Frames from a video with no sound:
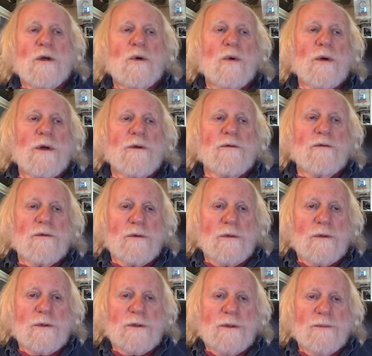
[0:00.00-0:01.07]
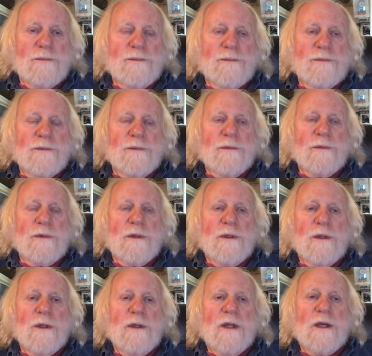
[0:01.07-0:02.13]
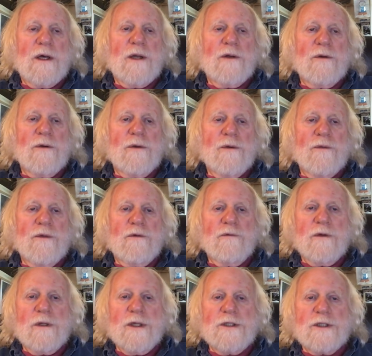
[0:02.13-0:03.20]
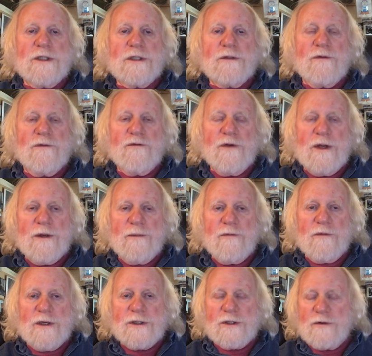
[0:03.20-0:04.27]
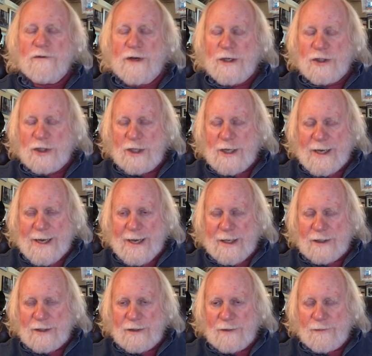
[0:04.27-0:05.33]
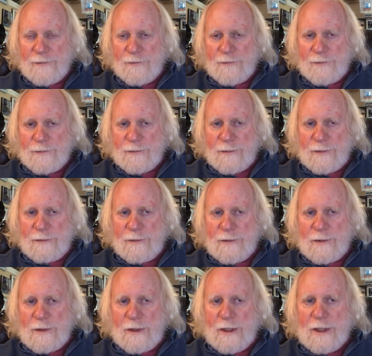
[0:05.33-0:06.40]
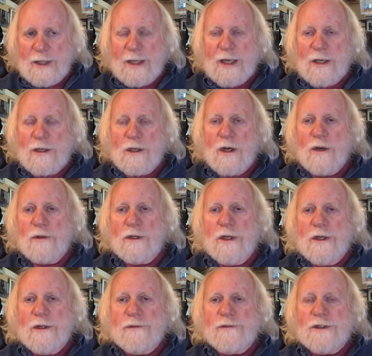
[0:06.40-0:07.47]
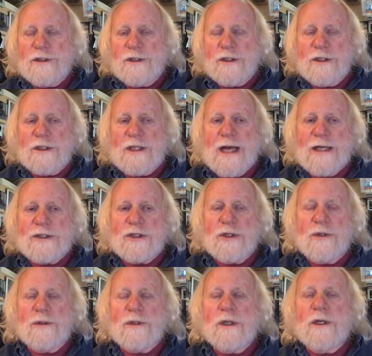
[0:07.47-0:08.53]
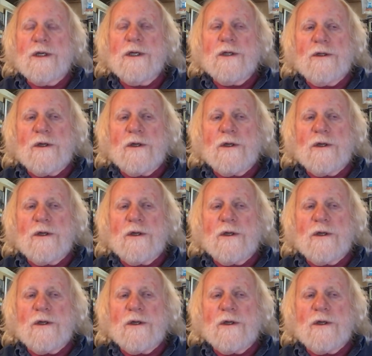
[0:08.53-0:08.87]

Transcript: The court ruled that under the Religious Freedom Restoration Act, again note, this is a statute